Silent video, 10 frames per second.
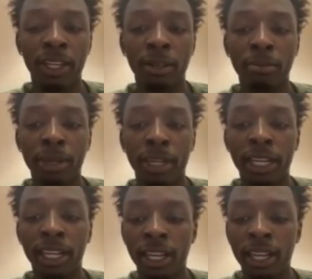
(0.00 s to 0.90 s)
with him.
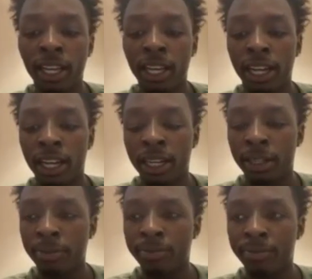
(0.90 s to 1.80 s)
But
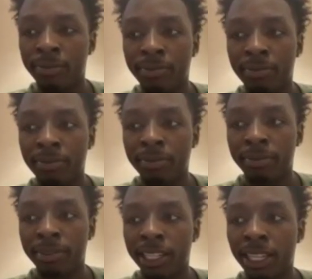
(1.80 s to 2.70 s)

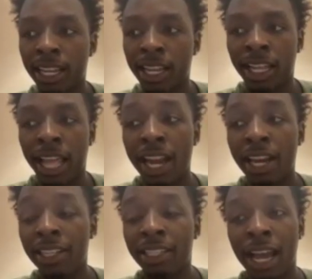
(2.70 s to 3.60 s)
a lot
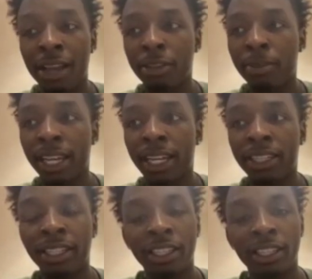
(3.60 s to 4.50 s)
of the times, man,
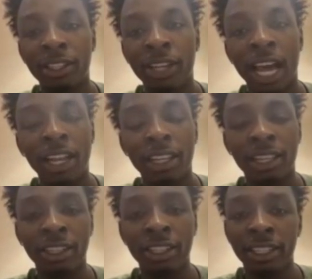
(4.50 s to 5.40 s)
it's just
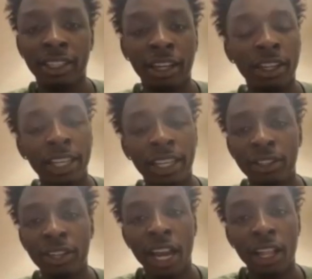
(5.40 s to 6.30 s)
there's just certain
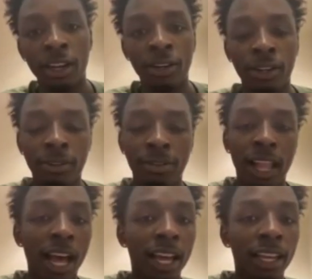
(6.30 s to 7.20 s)
things you got to learn on the
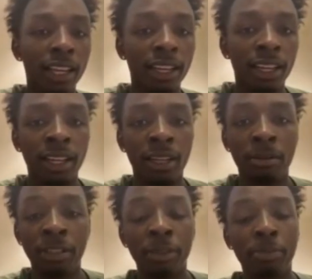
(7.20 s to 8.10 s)
fly,
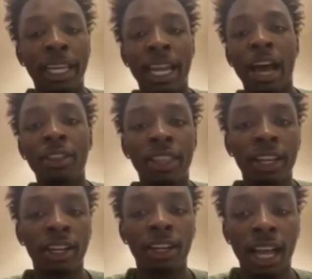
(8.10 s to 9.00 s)
just being out
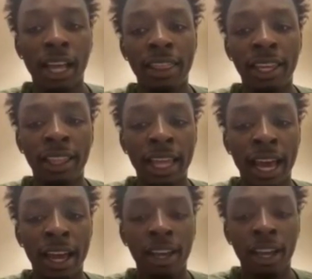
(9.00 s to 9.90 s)
there. I think
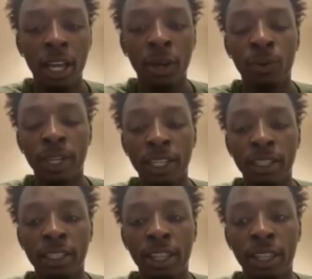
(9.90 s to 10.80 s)
that
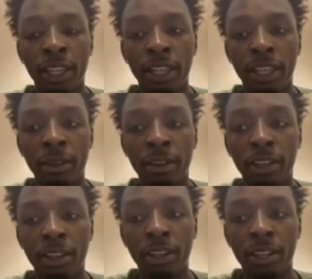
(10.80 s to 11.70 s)
was the
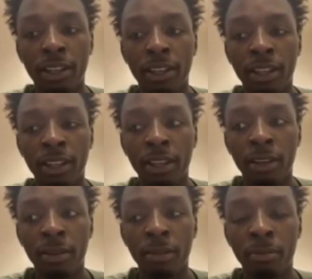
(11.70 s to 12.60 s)

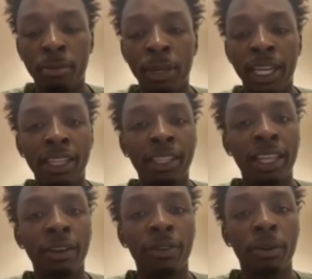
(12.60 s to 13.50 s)
biggest
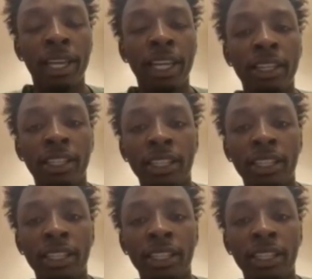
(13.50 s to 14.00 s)
thing for me, is